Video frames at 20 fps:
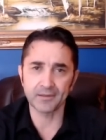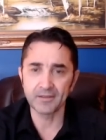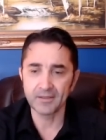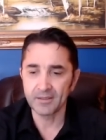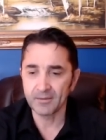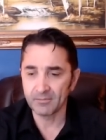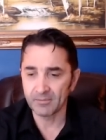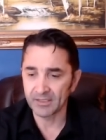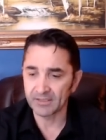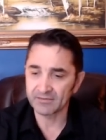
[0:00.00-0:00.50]

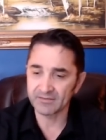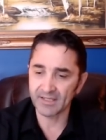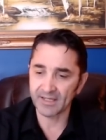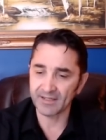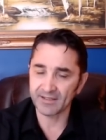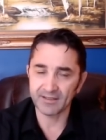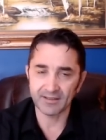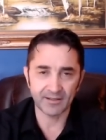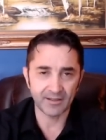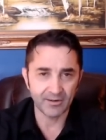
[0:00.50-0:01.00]
it's
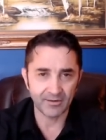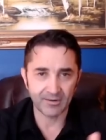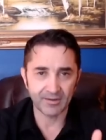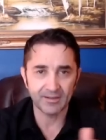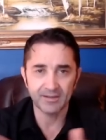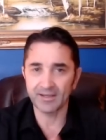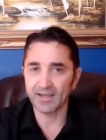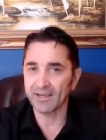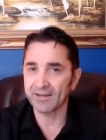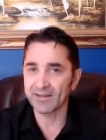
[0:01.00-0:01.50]
like, I know,
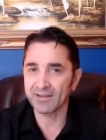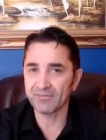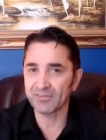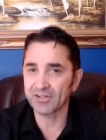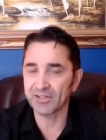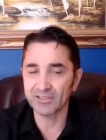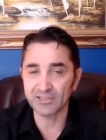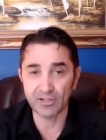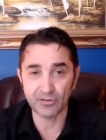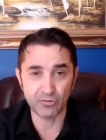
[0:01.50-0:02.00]
I never
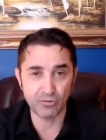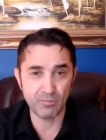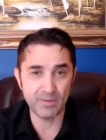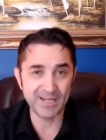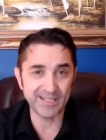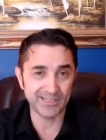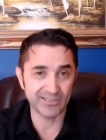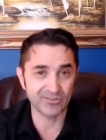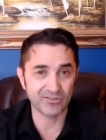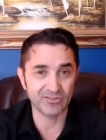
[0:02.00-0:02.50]
heard the
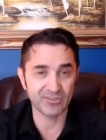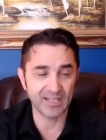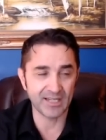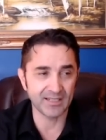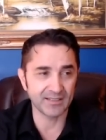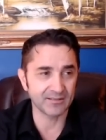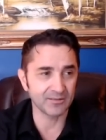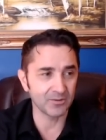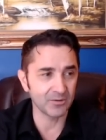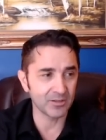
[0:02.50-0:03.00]
Romanian
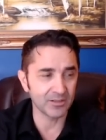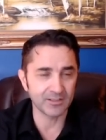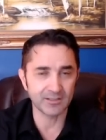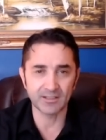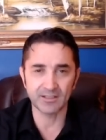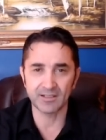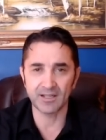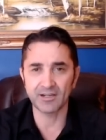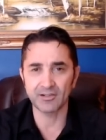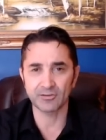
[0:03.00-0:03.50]
state or the,
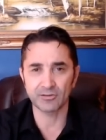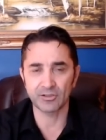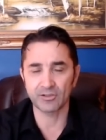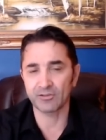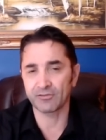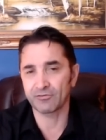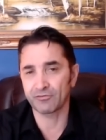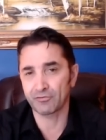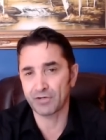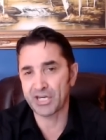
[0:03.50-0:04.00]
I don't know, the
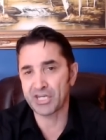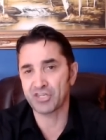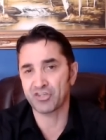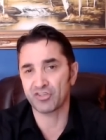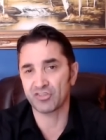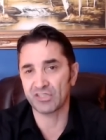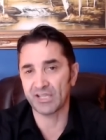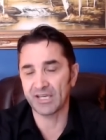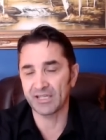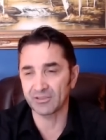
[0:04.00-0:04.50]
French
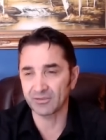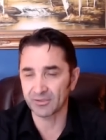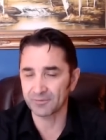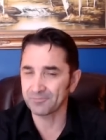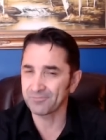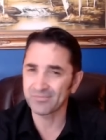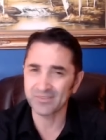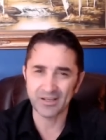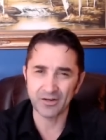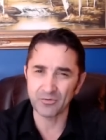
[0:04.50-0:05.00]
state or
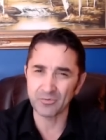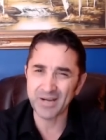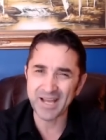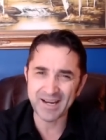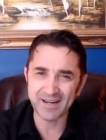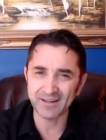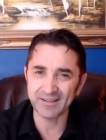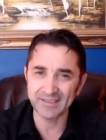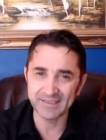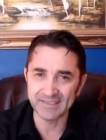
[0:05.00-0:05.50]

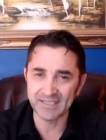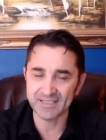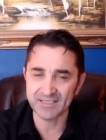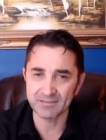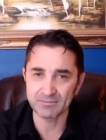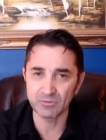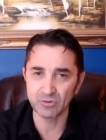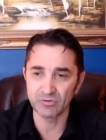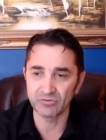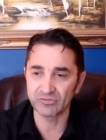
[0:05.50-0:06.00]
rarely that's
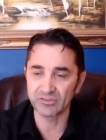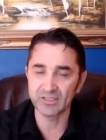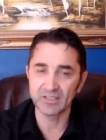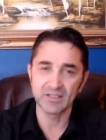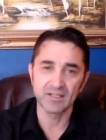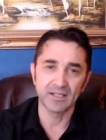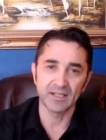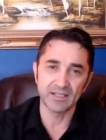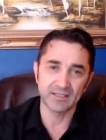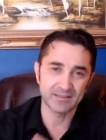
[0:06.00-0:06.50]
moved,
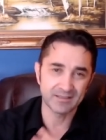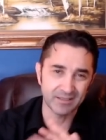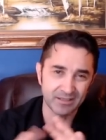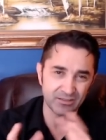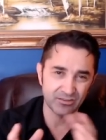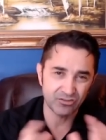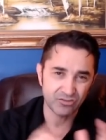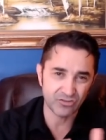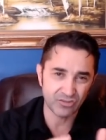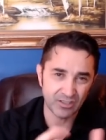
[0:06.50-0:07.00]
it's,
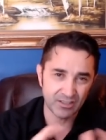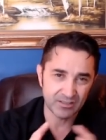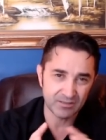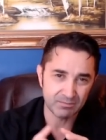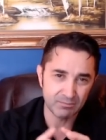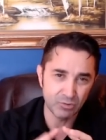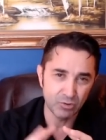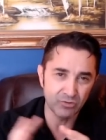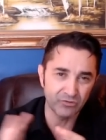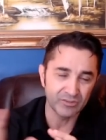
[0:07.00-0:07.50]
it's, it's
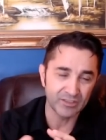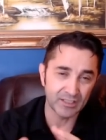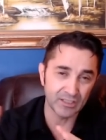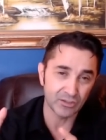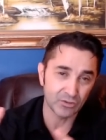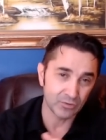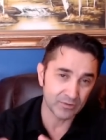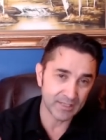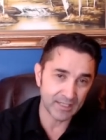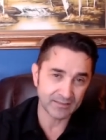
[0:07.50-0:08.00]
moved
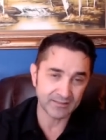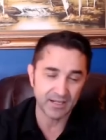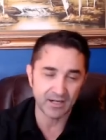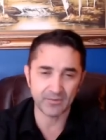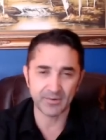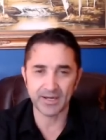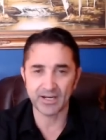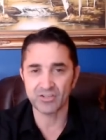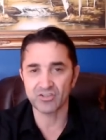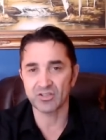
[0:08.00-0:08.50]
into that
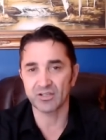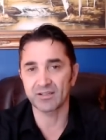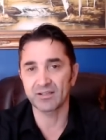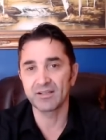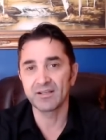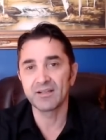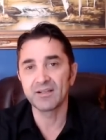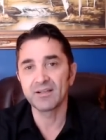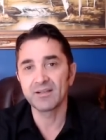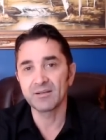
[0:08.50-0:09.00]
direction
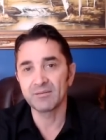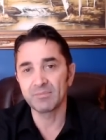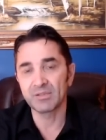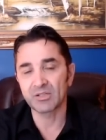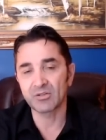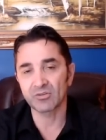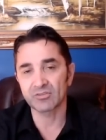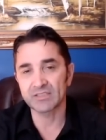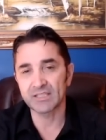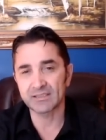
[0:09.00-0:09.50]

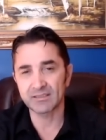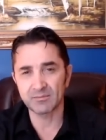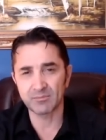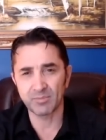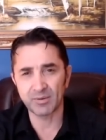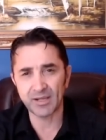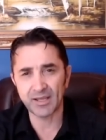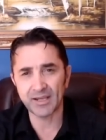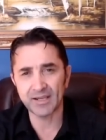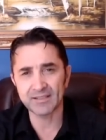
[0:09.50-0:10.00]
because that
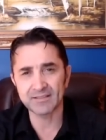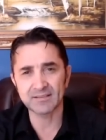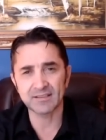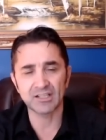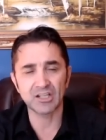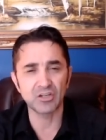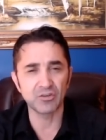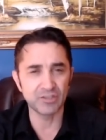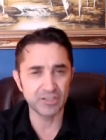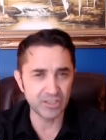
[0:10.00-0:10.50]
implies
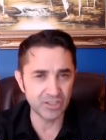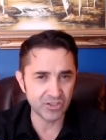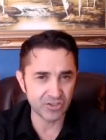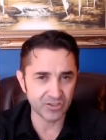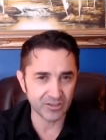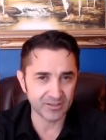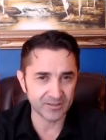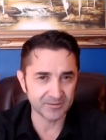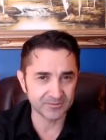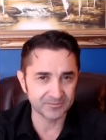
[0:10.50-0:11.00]

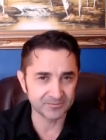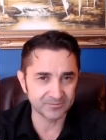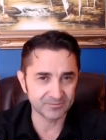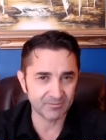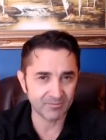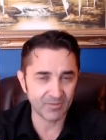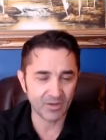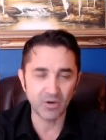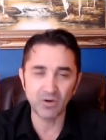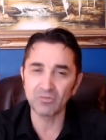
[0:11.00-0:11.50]
cohesion
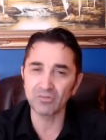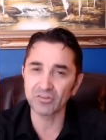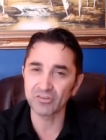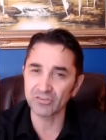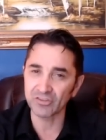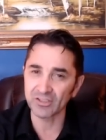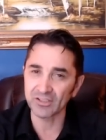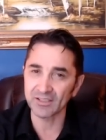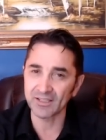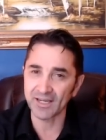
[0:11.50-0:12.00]
of a
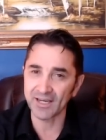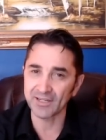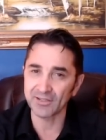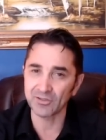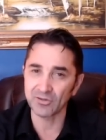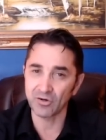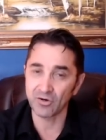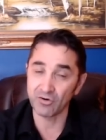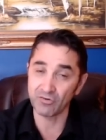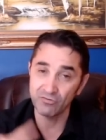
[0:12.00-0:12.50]
certain kind
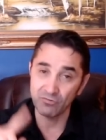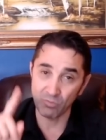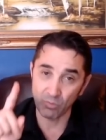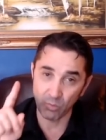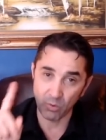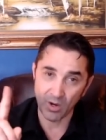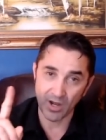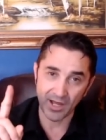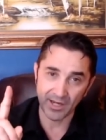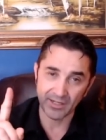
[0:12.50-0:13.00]
of
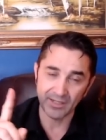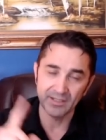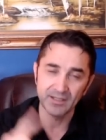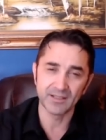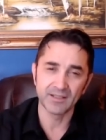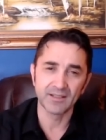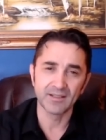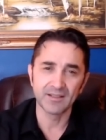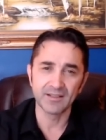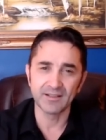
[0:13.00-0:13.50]
one
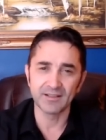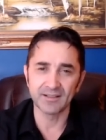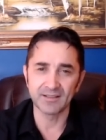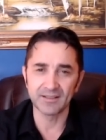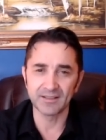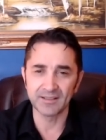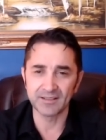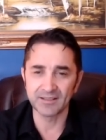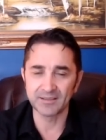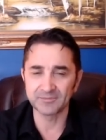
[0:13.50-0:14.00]

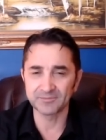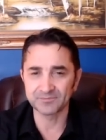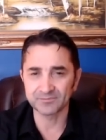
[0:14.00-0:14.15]
um,